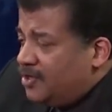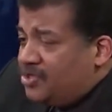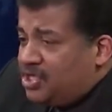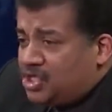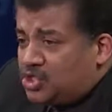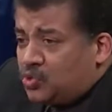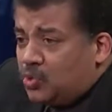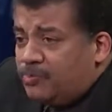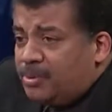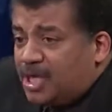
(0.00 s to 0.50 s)

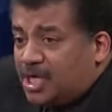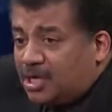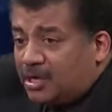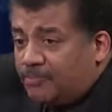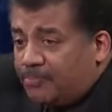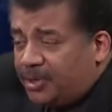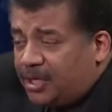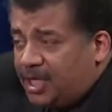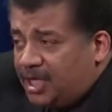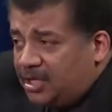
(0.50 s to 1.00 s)
This would be
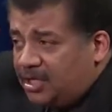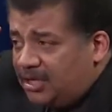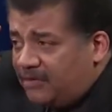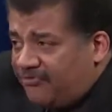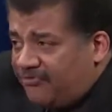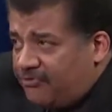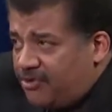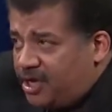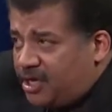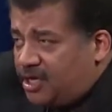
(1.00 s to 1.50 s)
completely
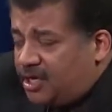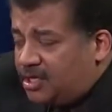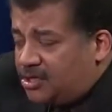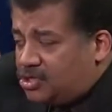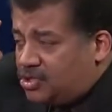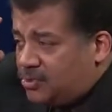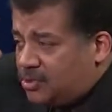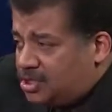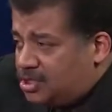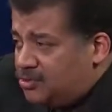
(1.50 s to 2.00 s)
freaky
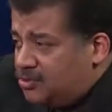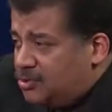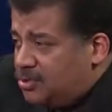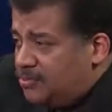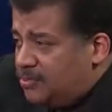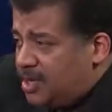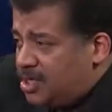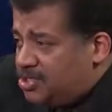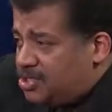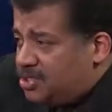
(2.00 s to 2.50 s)
to a
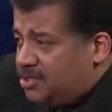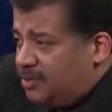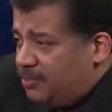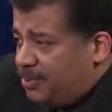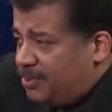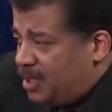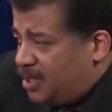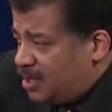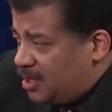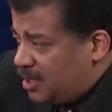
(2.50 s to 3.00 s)
2-dimensional
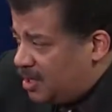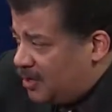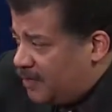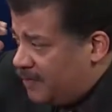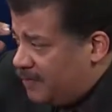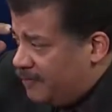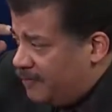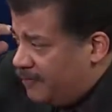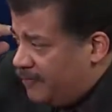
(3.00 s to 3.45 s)
being.